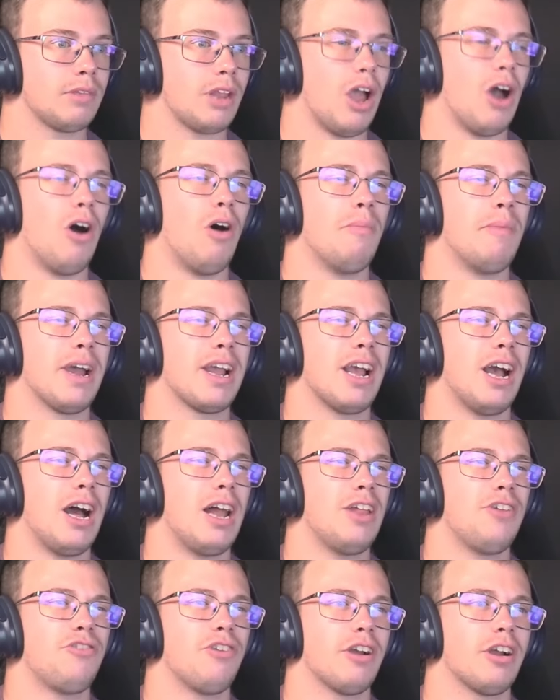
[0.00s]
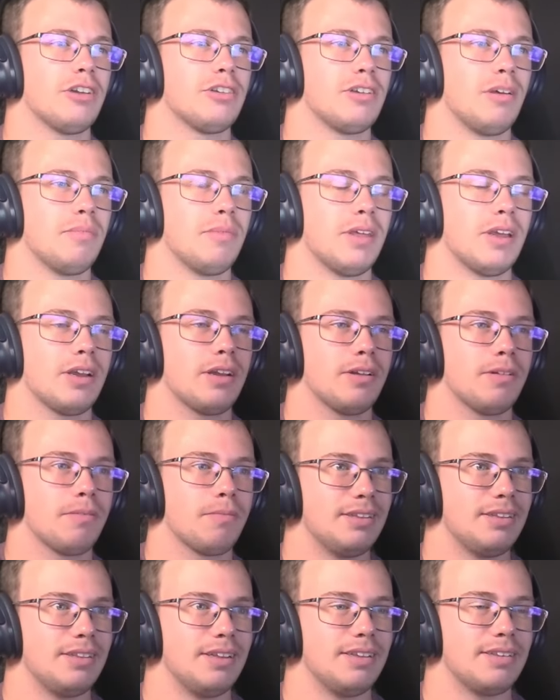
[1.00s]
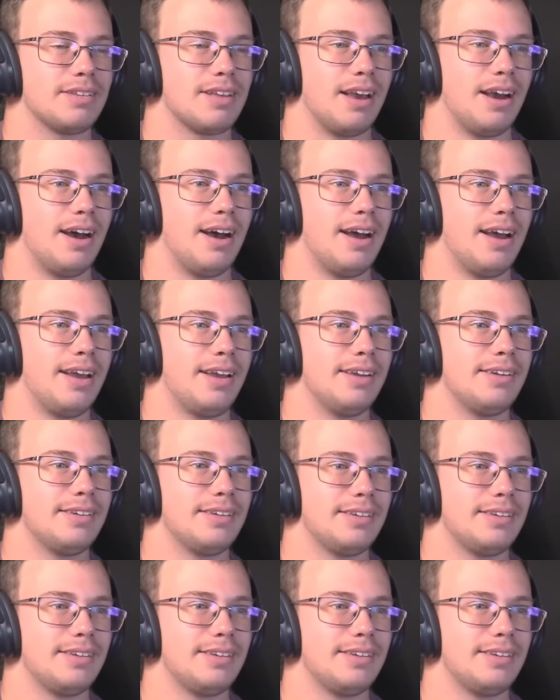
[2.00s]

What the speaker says: Oh my god, he triggered something. This guy.